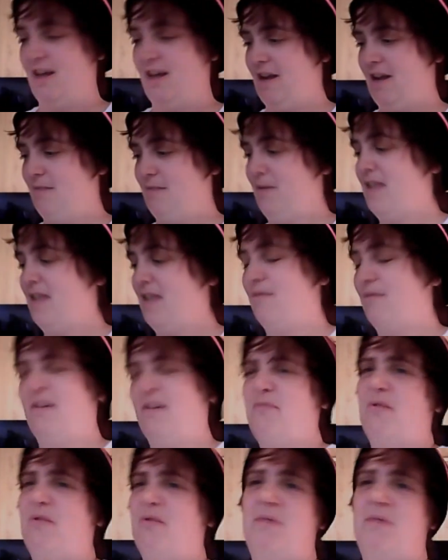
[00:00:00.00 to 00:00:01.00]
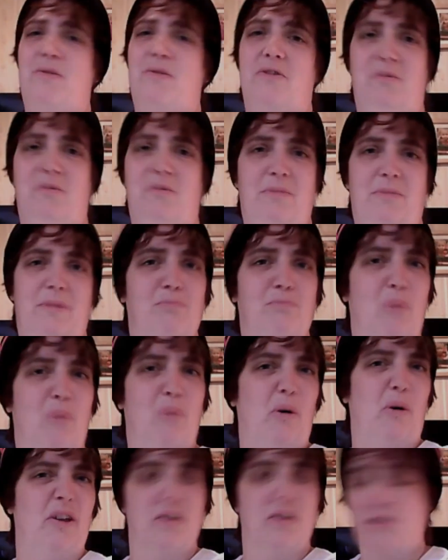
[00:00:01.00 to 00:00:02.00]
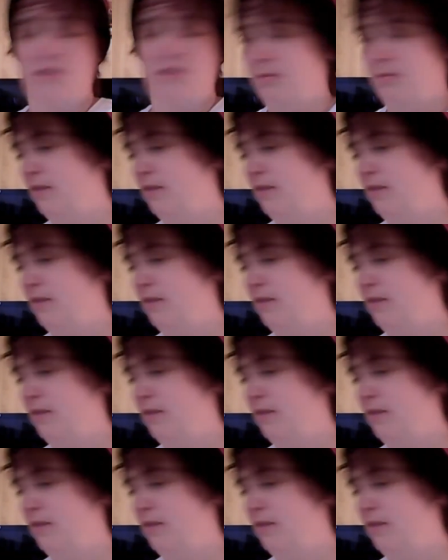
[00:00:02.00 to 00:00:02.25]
Maybe that's probably because I'm a bit biased, to be